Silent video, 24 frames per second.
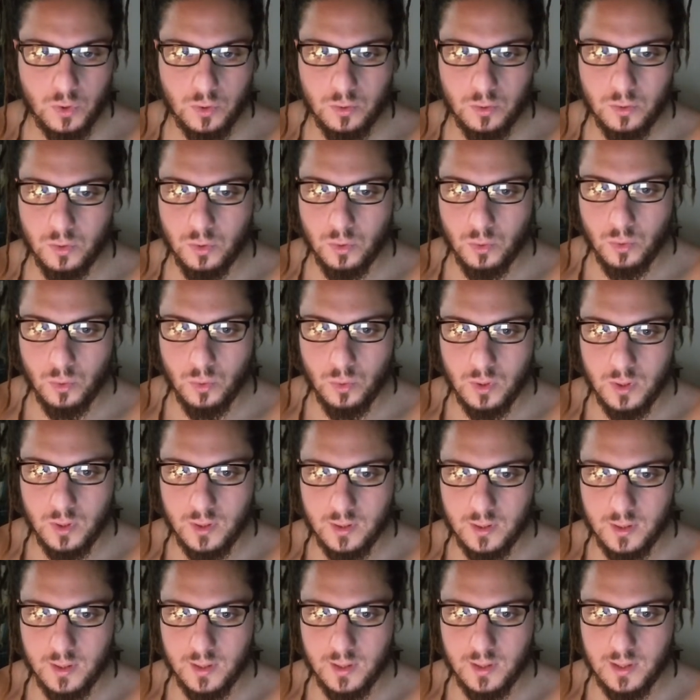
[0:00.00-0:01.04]
two
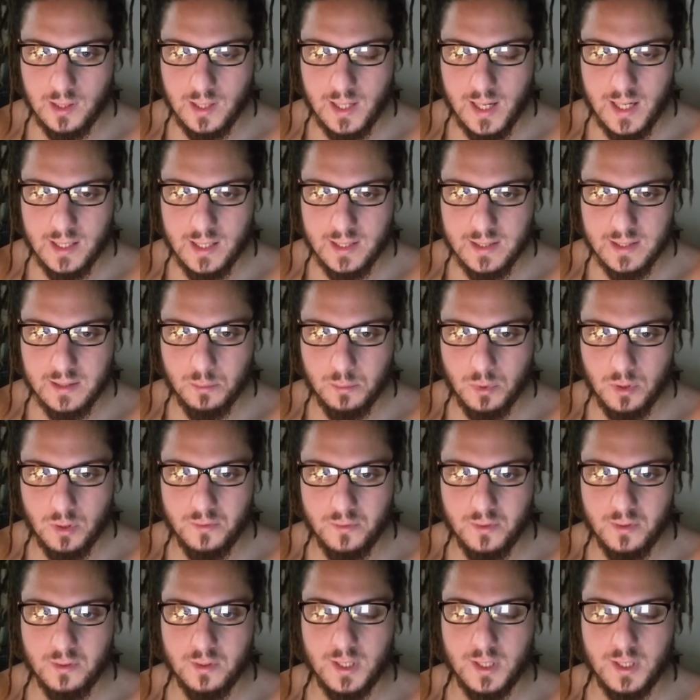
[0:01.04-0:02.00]
lines above,